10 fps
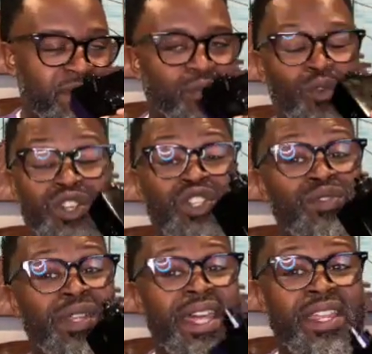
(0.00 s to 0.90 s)
once you
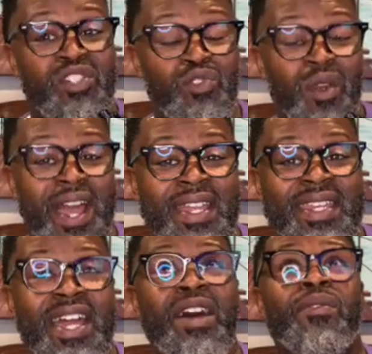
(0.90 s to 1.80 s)
let it dry
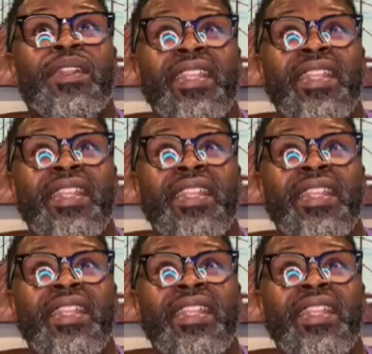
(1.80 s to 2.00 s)
down